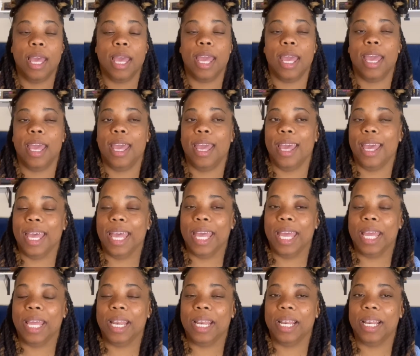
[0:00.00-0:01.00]

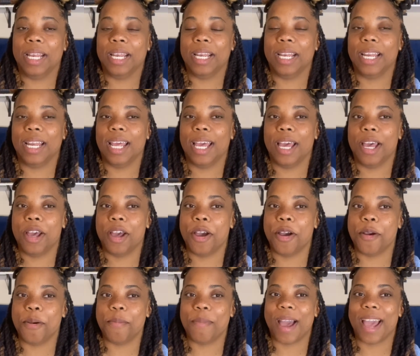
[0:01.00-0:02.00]
And
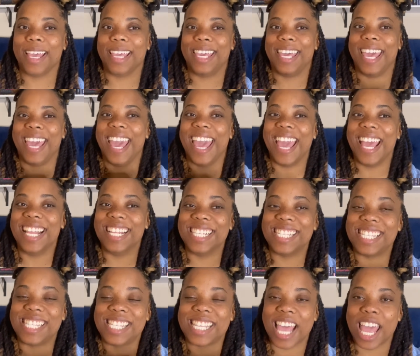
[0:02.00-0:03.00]
I can't
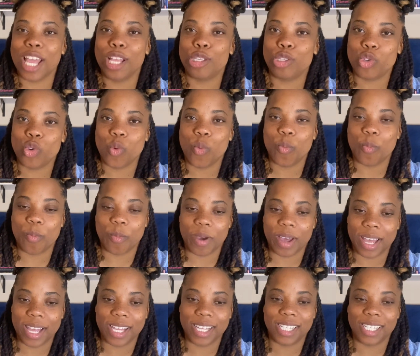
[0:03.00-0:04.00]
say too
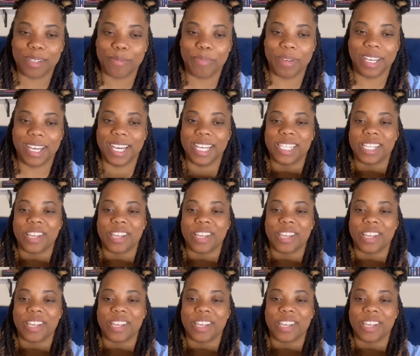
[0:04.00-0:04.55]
much, because